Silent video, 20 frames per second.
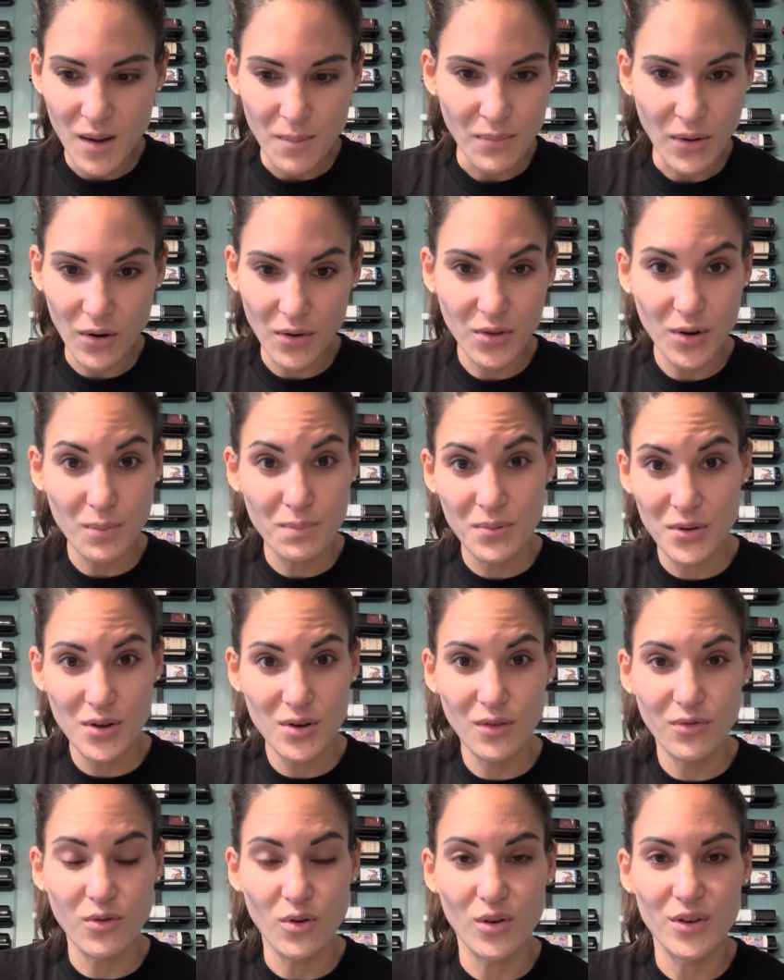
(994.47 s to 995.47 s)
both are
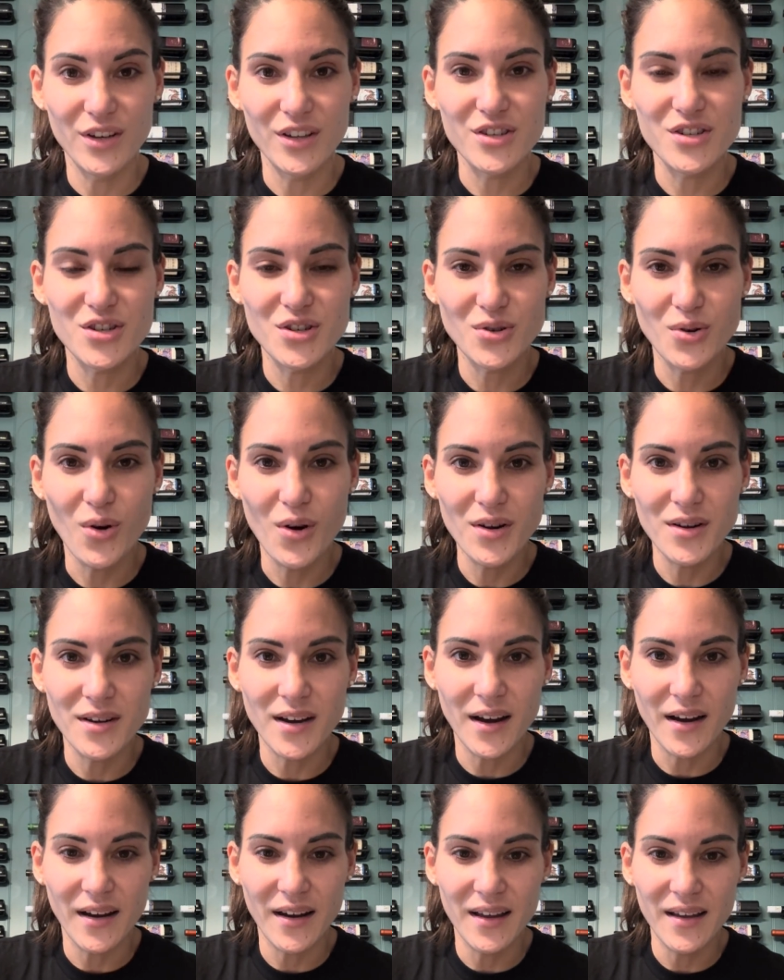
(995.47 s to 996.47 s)
beautiful and
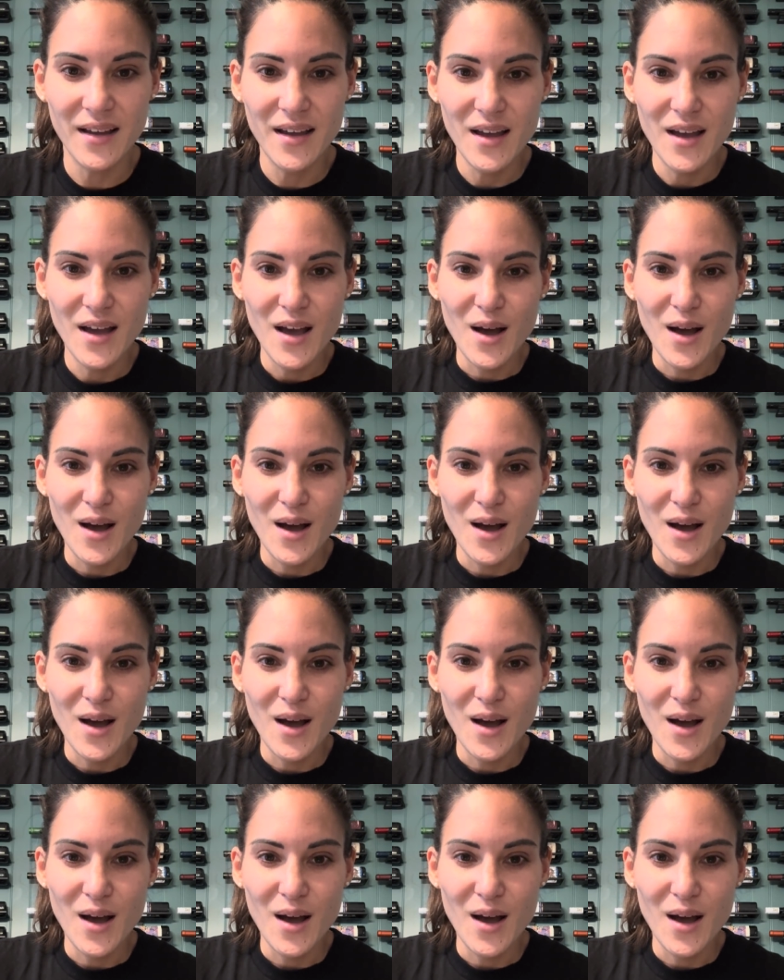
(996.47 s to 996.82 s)
extraordinary,